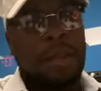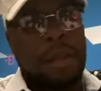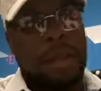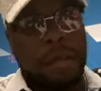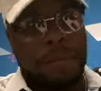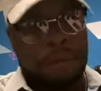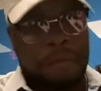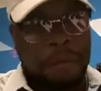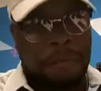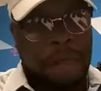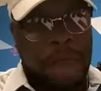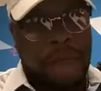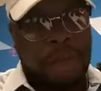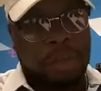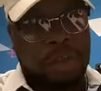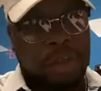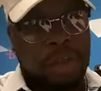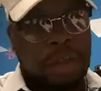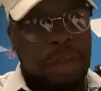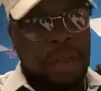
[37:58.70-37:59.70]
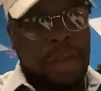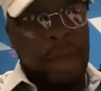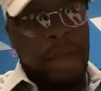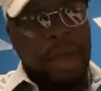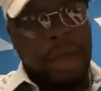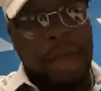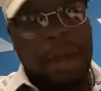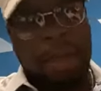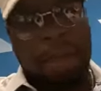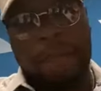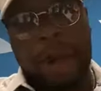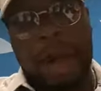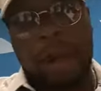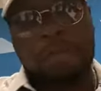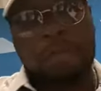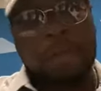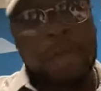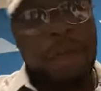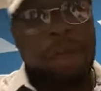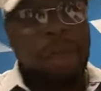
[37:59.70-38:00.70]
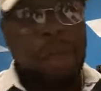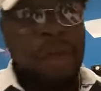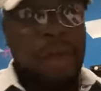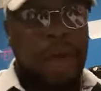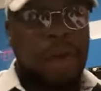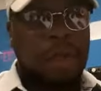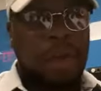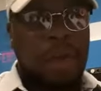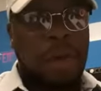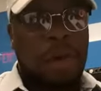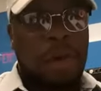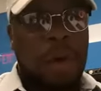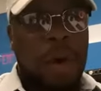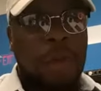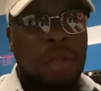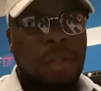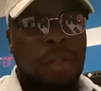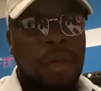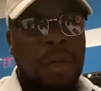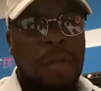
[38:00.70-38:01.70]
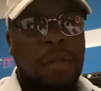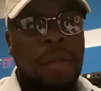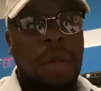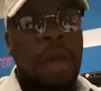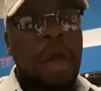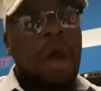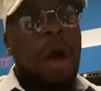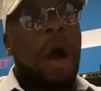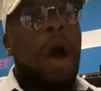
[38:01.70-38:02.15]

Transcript: Get the information. Inbox me if you have any questions.